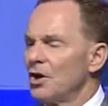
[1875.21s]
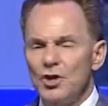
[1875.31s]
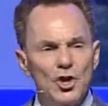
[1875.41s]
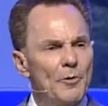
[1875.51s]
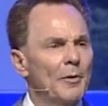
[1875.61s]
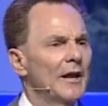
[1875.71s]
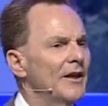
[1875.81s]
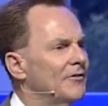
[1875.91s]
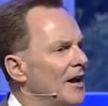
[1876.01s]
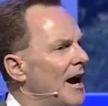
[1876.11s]
You
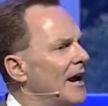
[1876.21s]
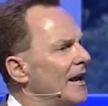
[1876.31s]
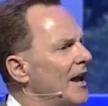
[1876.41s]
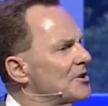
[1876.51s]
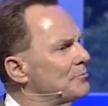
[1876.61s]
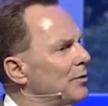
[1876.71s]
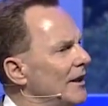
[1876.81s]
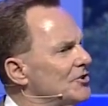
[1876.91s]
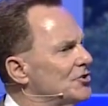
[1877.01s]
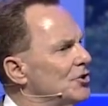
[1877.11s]
believe God has
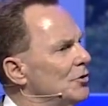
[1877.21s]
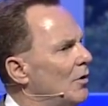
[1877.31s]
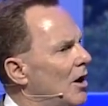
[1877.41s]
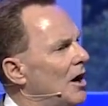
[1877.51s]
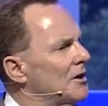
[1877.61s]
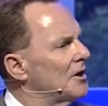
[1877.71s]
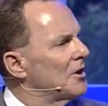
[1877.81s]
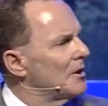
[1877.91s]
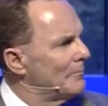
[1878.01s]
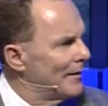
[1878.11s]
placed you on
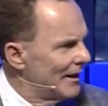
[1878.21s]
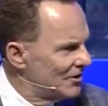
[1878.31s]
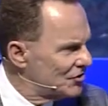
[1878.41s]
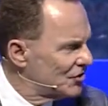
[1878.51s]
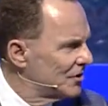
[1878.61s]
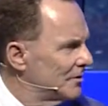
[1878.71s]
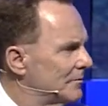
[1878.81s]
the bench.